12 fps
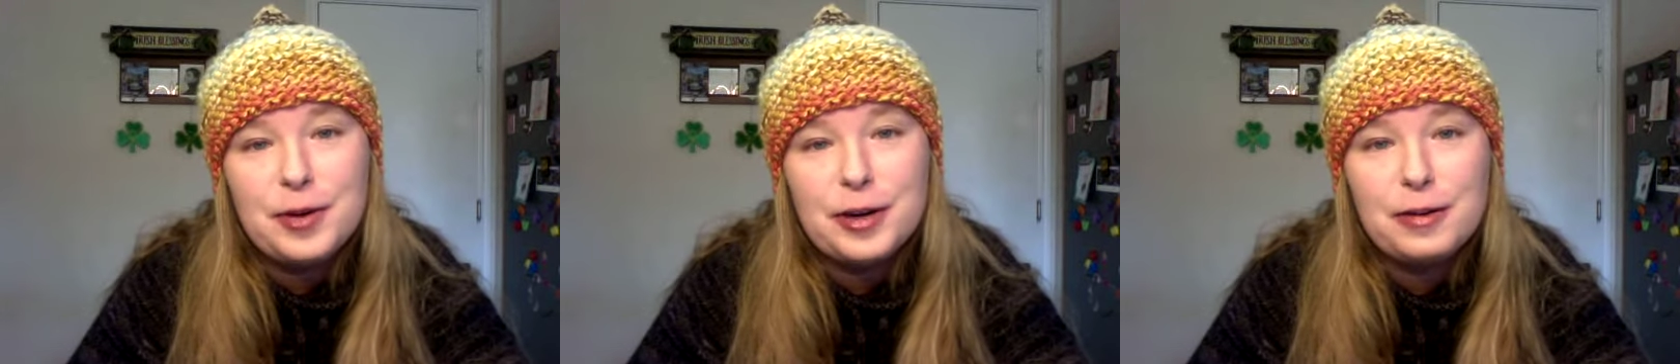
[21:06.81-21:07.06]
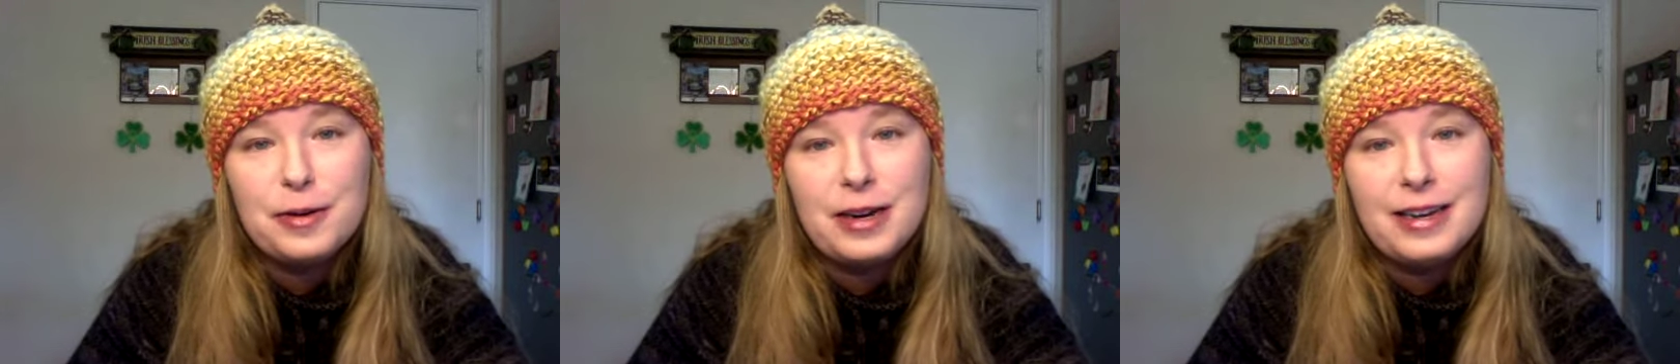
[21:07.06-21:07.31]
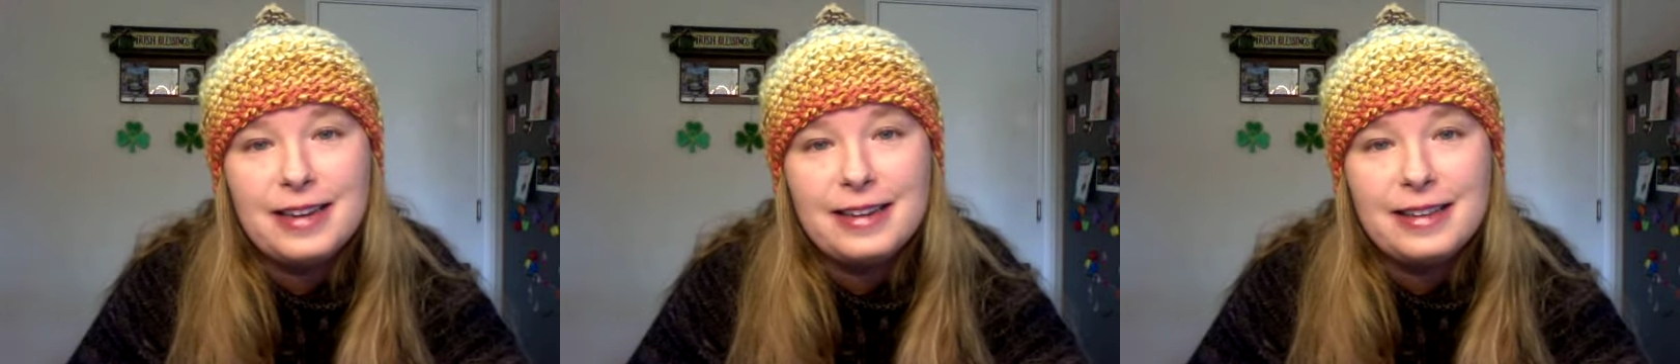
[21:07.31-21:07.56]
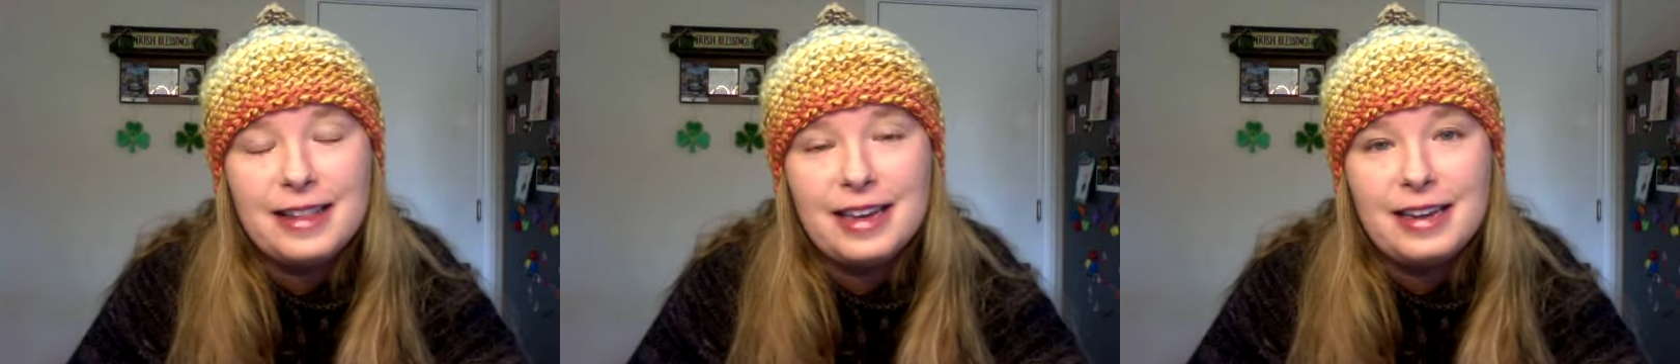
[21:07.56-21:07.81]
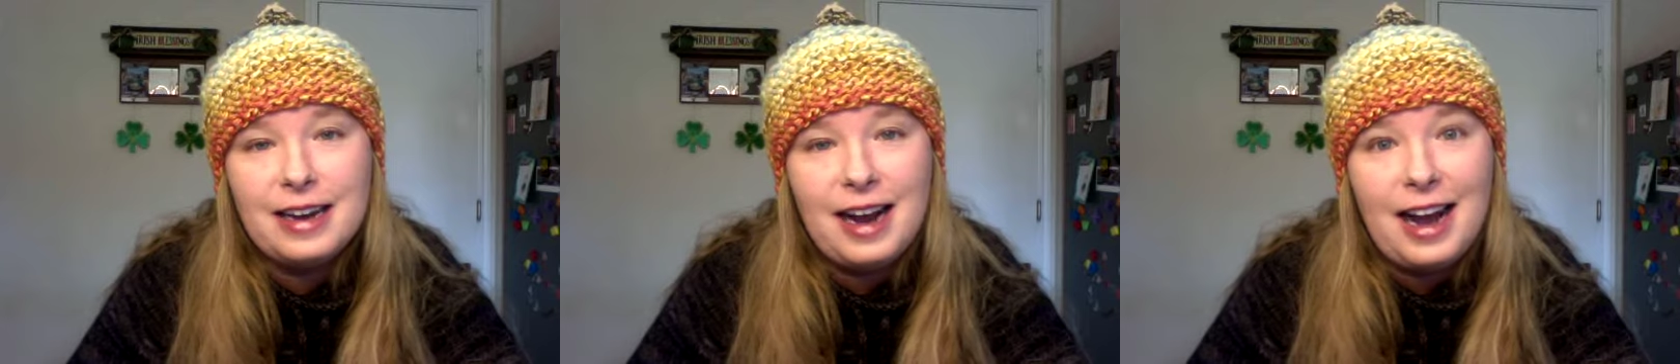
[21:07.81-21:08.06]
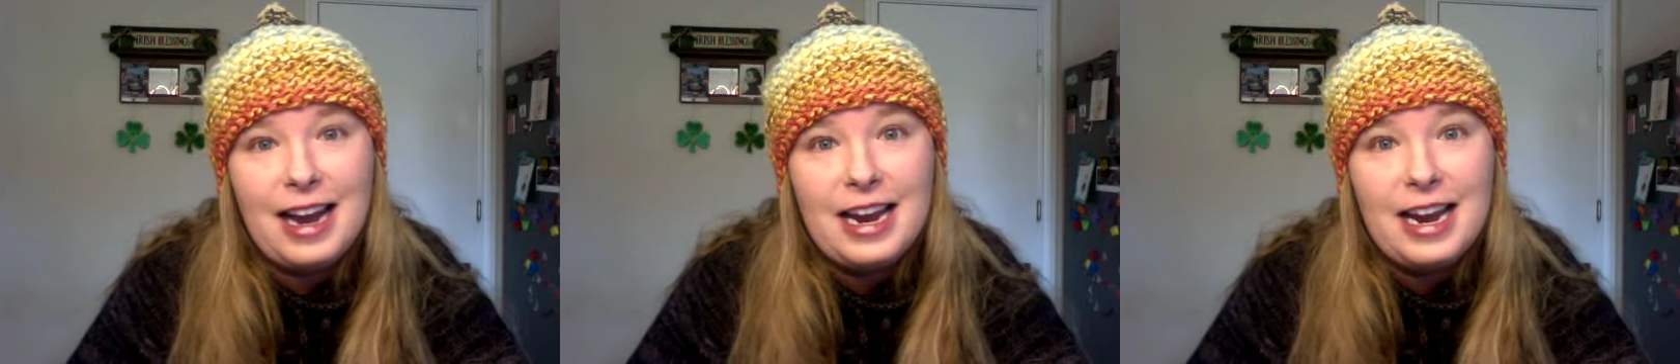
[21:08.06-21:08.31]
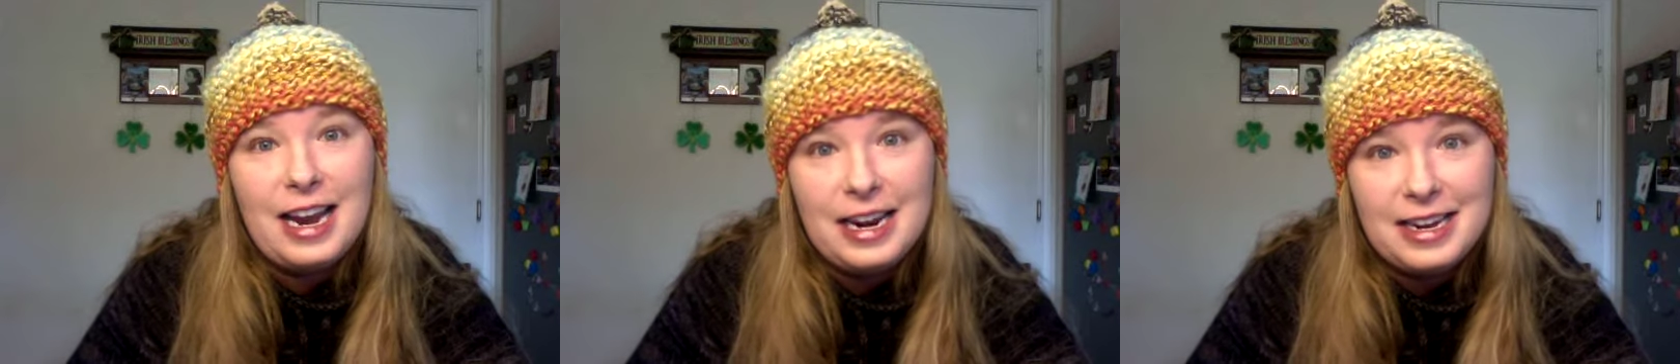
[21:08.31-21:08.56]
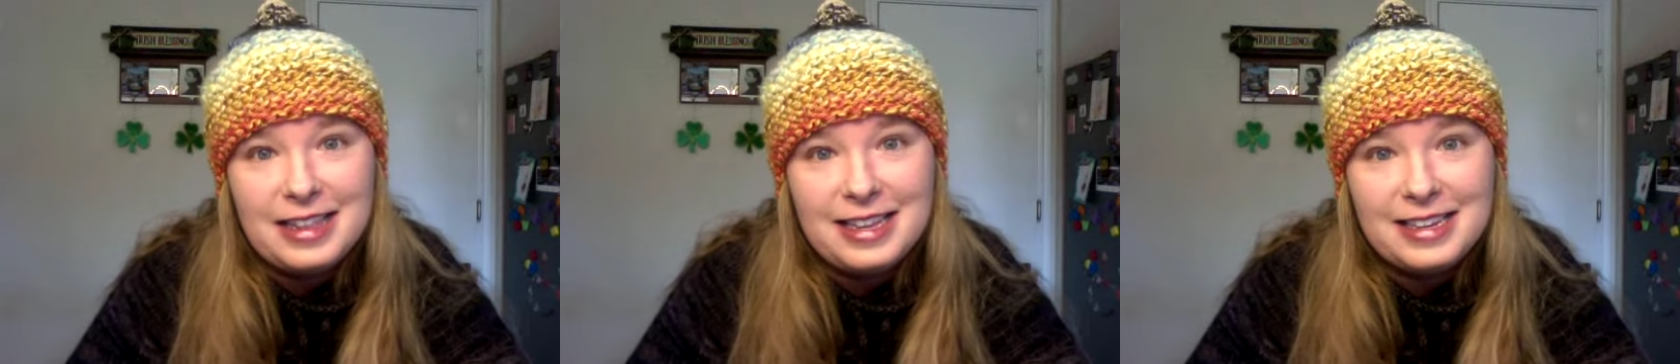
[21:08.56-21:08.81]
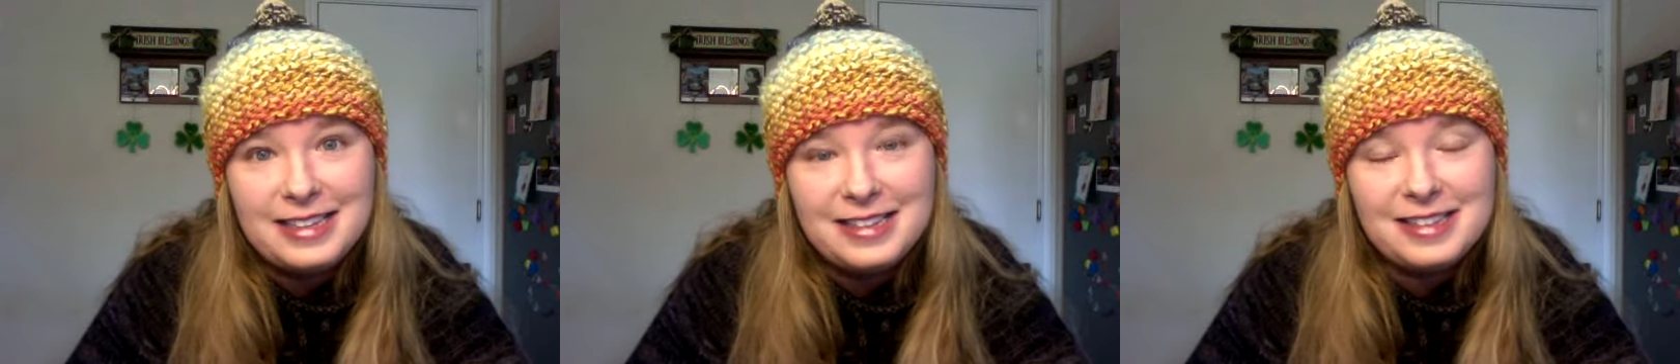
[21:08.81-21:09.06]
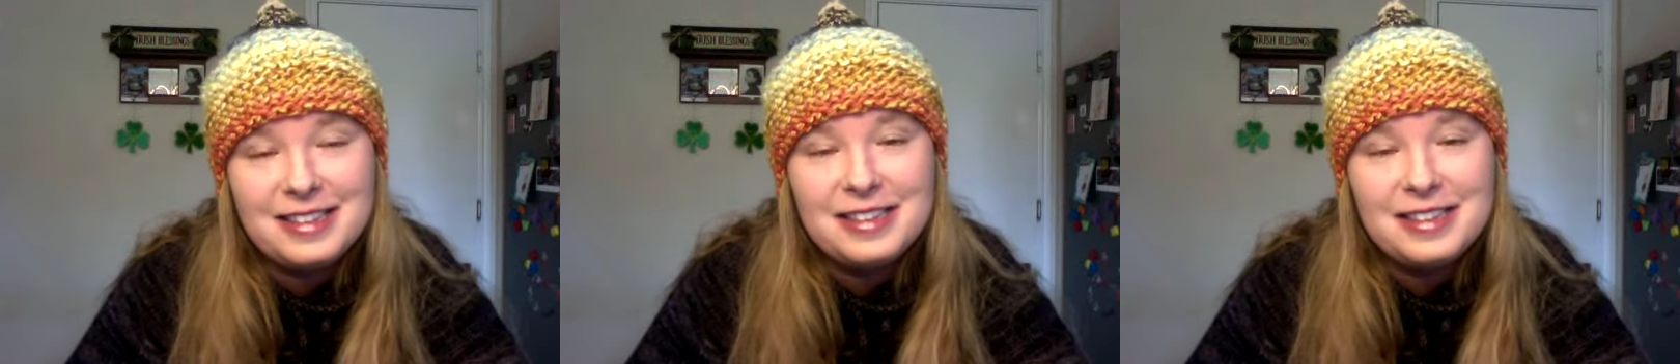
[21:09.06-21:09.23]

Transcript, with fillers: are going to read it and think, I hated this.